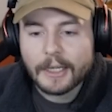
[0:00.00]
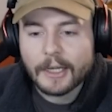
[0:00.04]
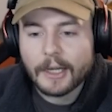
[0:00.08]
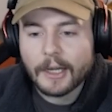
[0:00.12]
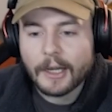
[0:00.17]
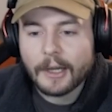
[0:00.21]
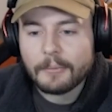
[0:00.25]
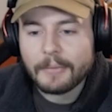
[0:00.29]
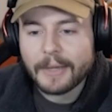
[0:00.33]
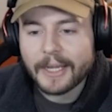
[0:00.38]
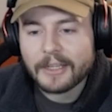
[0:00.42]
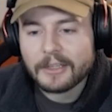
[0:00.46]

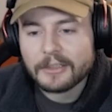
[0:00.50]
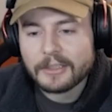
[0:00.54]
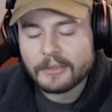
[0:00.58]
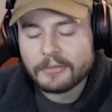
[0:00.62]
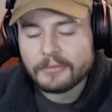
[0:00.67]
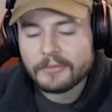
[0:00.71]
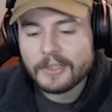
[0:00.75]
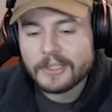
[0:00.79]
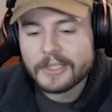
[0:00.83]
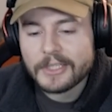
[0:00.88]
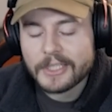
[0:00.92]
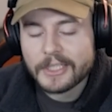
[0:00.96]
I could
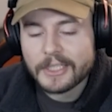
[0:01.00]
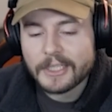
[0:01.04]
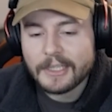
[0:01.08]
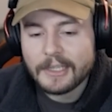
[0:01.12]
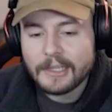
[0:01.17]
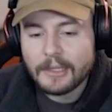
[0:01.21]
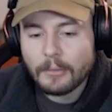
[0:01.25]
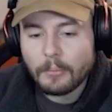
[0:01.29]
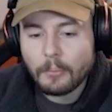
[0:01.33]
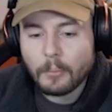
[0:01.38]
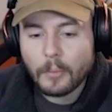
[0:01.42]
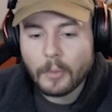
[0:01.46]
definitely
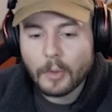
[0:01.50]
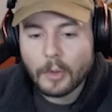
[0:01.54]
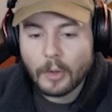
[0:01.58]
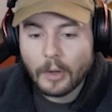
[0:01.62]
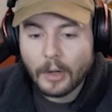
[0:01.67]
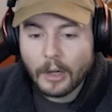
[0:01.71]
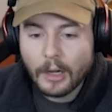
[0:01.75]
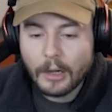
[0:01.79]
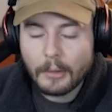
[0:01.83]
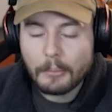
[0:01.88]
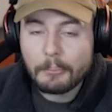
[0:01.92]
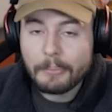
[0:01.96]
see
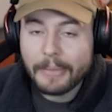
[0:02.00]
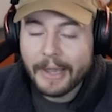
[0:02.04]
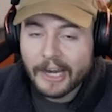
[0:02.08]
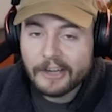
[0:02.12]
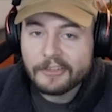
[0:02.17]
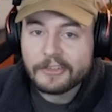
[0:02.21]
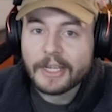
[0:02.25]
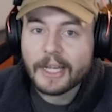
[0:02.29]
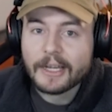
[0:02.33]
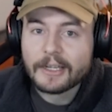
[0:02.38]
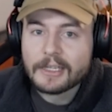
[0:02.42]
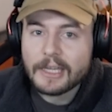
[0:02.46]
more
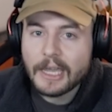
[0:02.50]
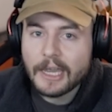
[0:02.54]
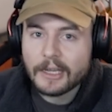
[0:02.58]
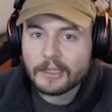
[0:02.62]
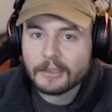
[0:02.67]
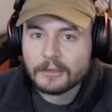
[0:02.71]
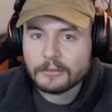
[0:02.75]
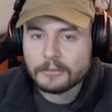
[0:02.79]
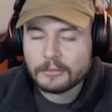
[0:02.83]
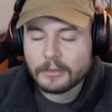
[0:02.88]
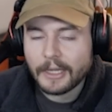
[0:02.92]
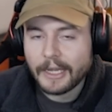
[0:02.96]
Barrier
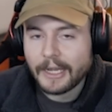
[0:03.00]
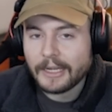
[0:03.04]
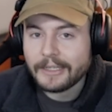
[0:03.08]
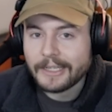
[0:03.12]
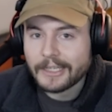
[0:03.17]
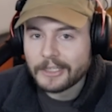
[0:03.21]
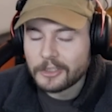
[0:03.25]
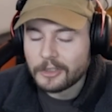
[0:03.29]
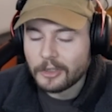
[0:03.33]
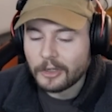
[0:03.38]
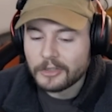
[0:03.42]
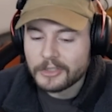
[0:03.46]
Kayle and
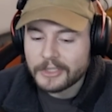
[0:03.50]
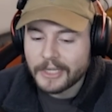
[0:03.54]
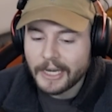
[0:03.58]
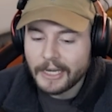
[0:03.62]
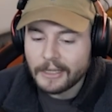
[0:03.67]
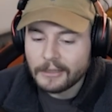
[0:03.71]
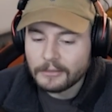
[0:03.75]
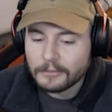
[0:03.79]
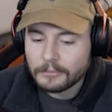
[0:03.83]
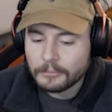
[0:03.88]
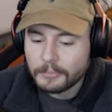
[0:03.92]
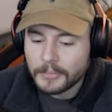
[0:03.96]
Exhaust
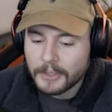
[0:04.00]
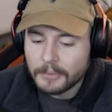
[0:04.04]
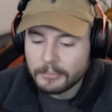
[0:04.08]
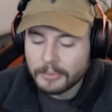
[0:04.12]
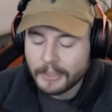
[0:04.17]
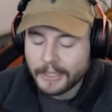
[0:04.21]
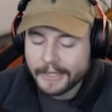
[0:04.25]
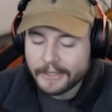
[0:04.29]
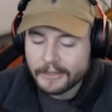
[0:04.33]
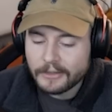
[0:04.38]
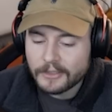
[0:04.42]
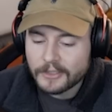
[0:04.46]
Kayle be
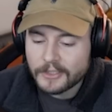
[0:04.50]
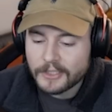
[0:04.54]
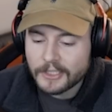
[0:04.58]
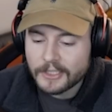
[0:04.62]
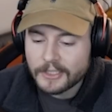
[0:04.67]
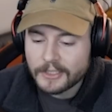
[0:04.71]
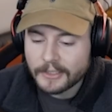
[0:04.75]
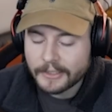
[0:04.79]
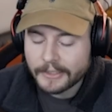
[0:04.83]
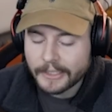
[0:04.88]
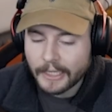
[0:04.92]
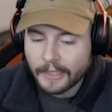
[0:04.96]
played this
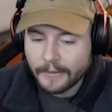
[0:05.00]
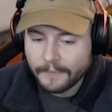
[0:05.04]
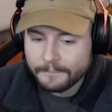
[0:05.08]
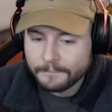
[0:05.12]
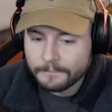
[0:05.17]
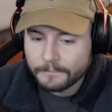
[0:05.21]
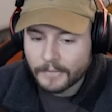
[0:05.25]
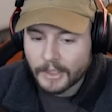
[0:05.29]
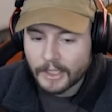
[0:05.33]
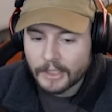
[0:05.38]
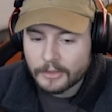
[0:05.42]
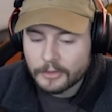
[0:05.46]
season again
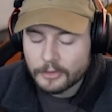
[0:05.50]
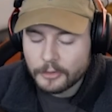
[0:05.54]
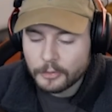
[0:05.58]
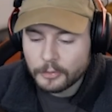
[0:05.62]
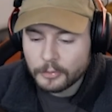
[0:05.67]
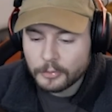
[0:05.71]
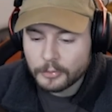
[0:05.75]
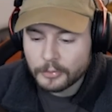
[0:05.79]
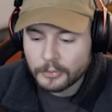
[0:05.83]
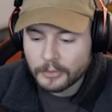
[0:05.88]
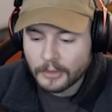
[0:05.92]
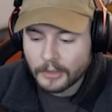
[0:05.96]

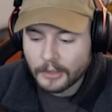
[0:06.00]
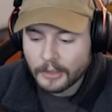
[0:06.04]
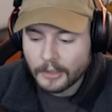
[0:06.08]
into